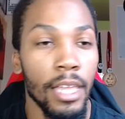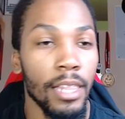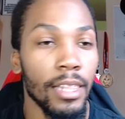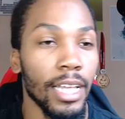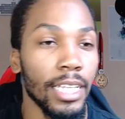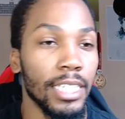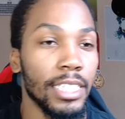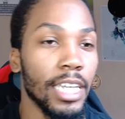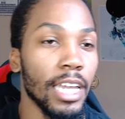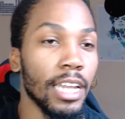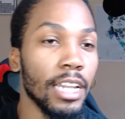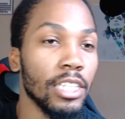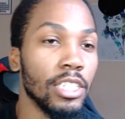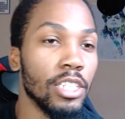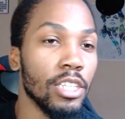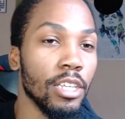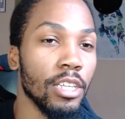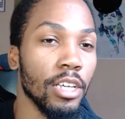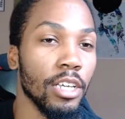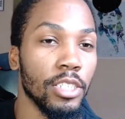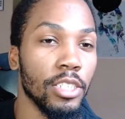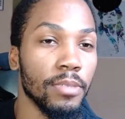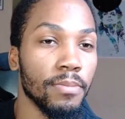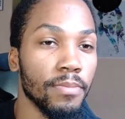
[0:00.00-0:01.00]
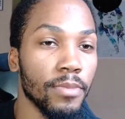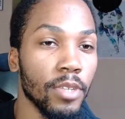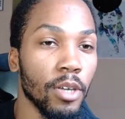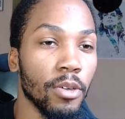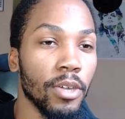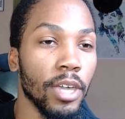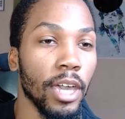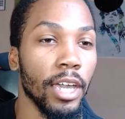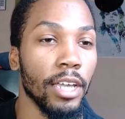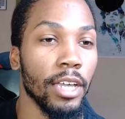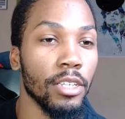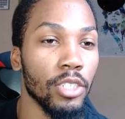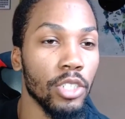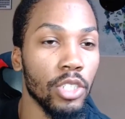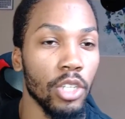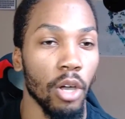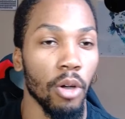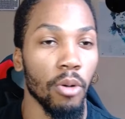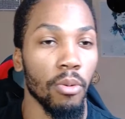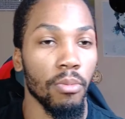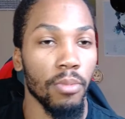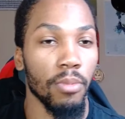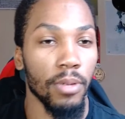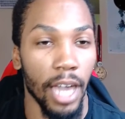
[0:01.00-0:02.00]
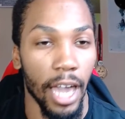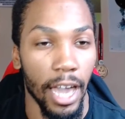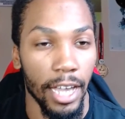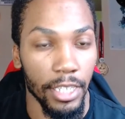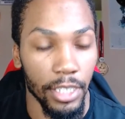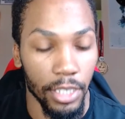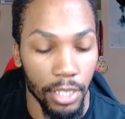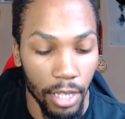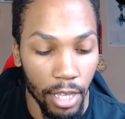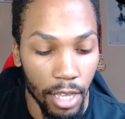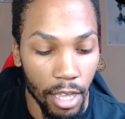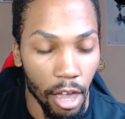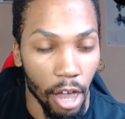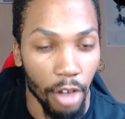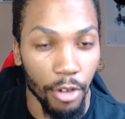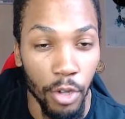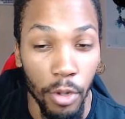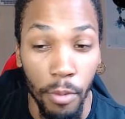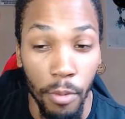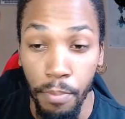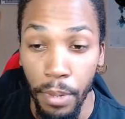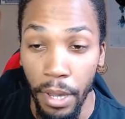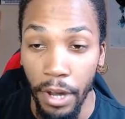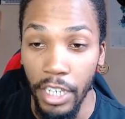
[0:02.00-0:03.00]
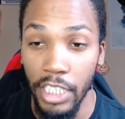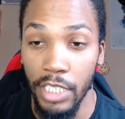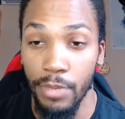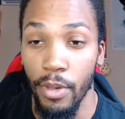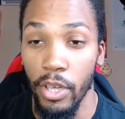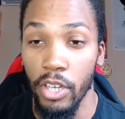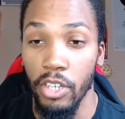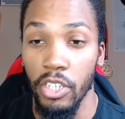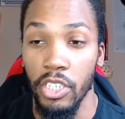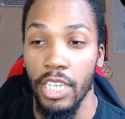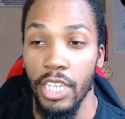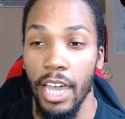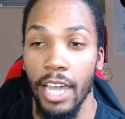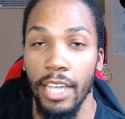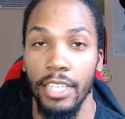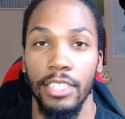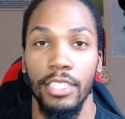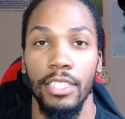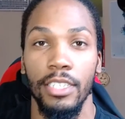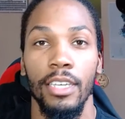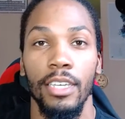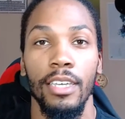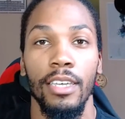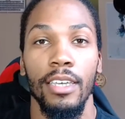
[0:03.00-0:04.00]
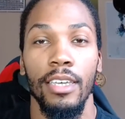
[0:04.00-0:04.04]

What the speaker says: Let's get into this. Okay. So, guys, are you embarrassed about your size?